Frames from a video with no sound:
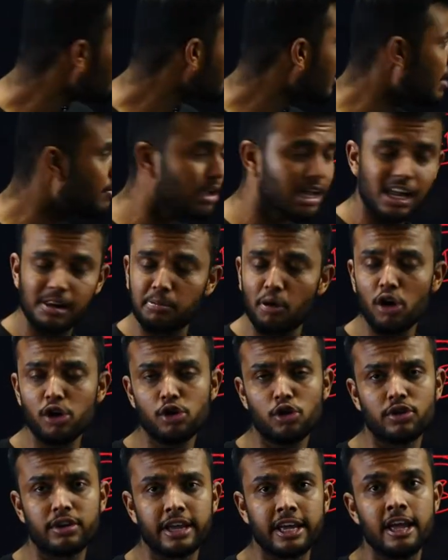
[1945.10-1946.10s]
chemical
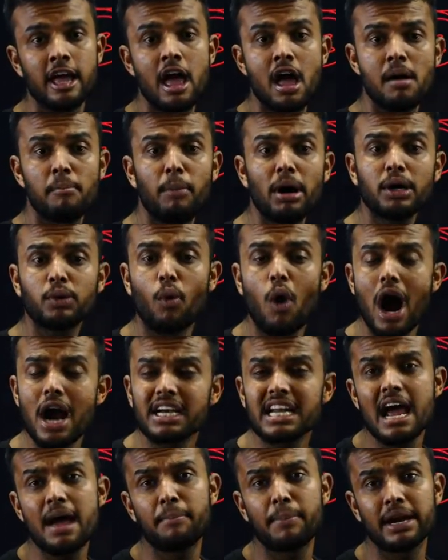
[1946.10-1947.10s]
bond only. But
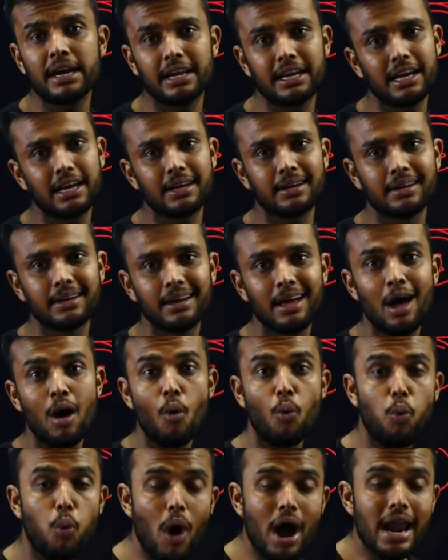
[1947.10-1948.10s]
what happened here?
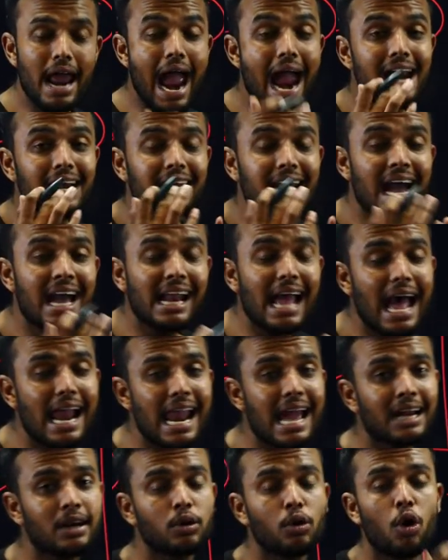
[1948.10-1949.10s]
One entire
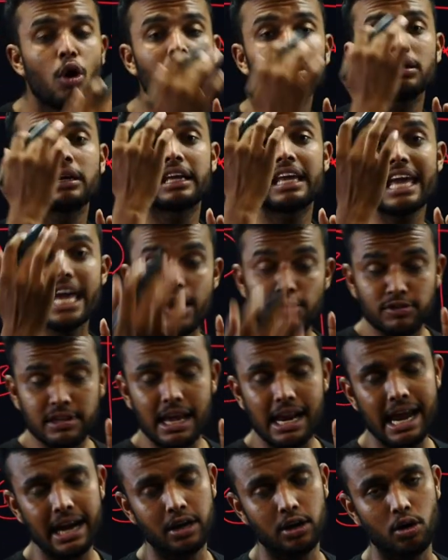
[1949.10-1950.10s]
element gives
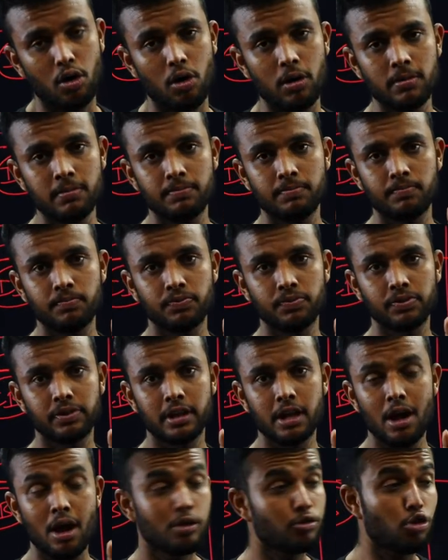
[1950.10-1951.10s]
electron
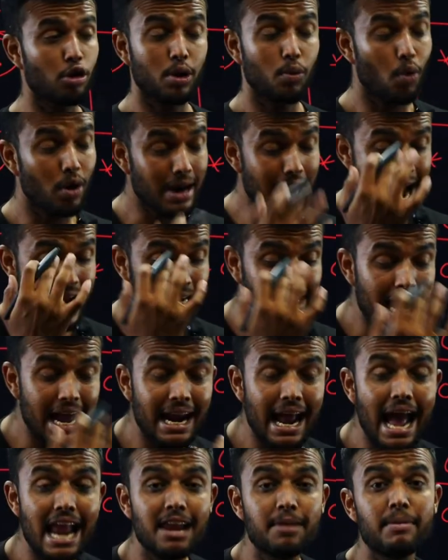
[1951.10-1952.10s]
and one
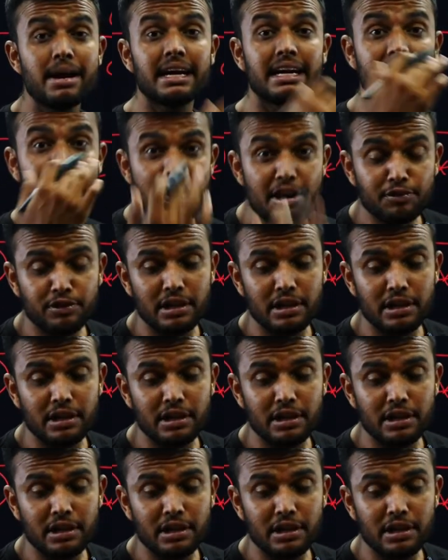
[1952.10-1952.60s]
entire element